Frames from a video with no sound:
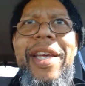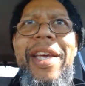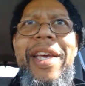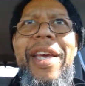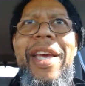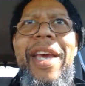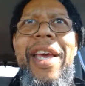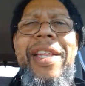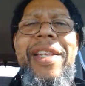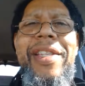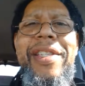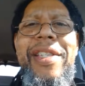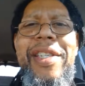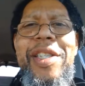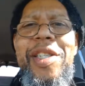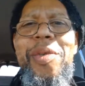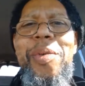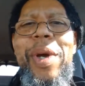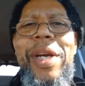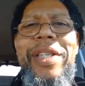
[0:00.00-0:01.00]
and the
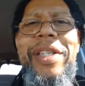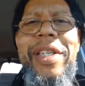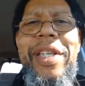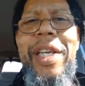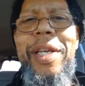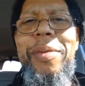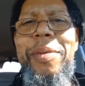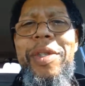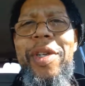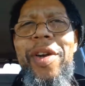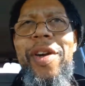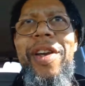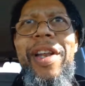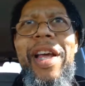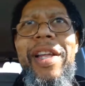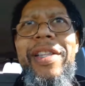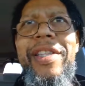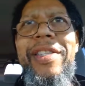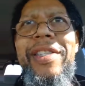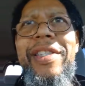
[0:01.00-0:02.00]
situation keeps turning
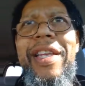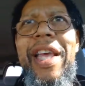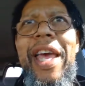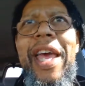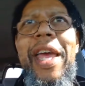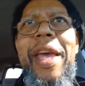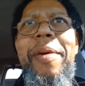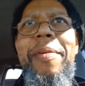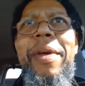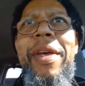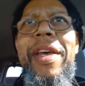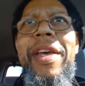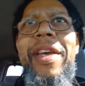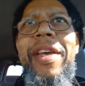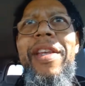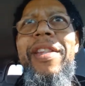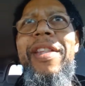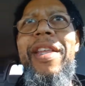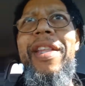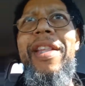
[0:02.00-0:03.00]
out the same,
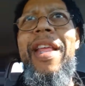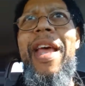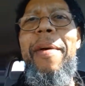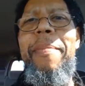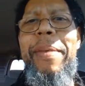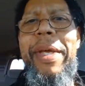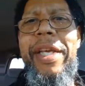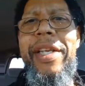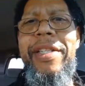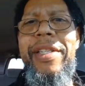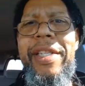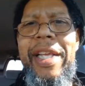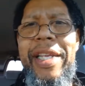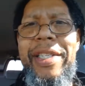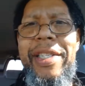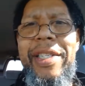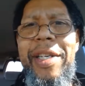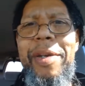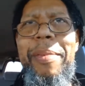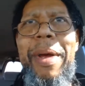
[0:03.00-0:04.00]
then that means that
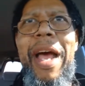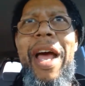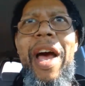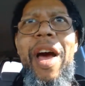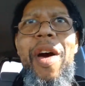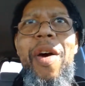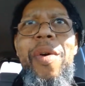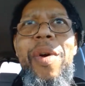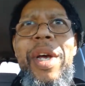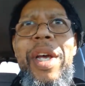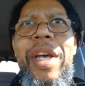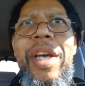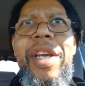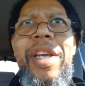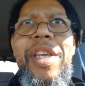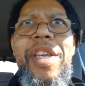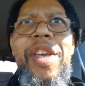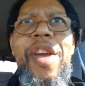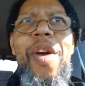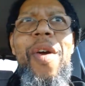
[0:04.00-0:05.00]
somehow
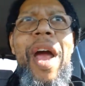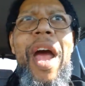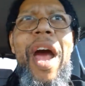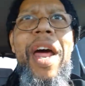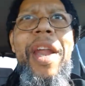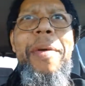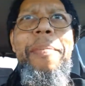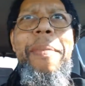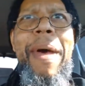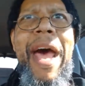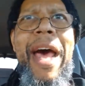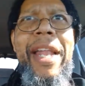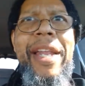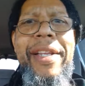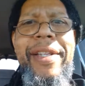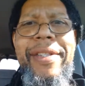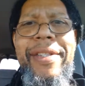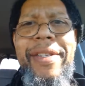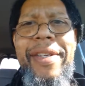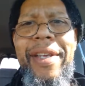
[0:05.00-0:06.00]
you're out of
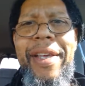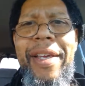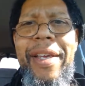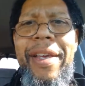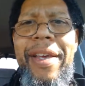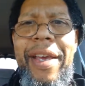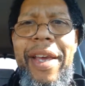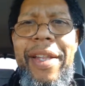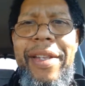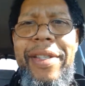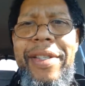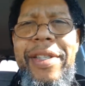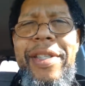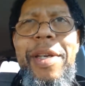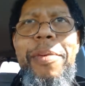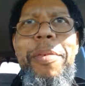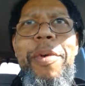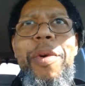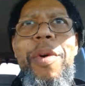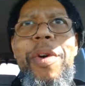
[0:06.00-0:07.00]
balance. And the
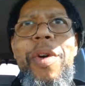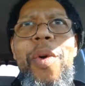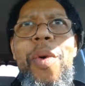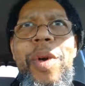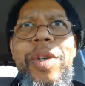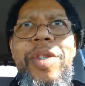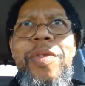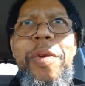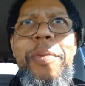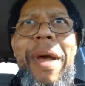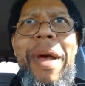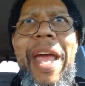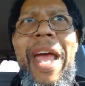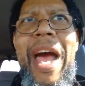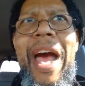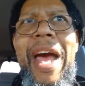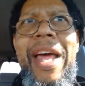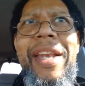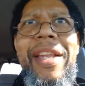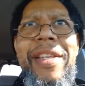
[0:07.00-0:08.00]
symbol, of course, for
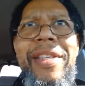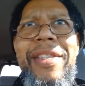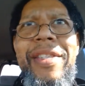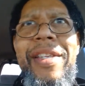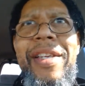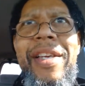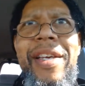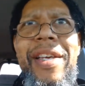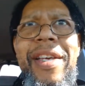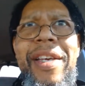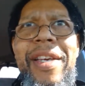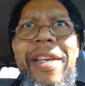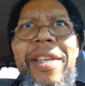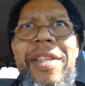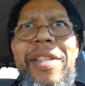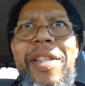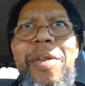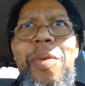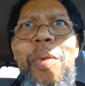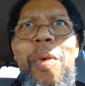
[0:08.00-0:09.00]
Ma'at
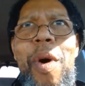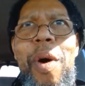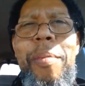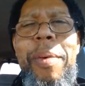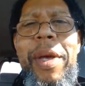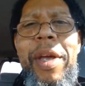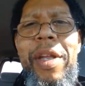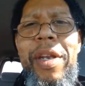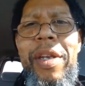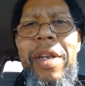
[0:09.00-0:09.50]
is the woman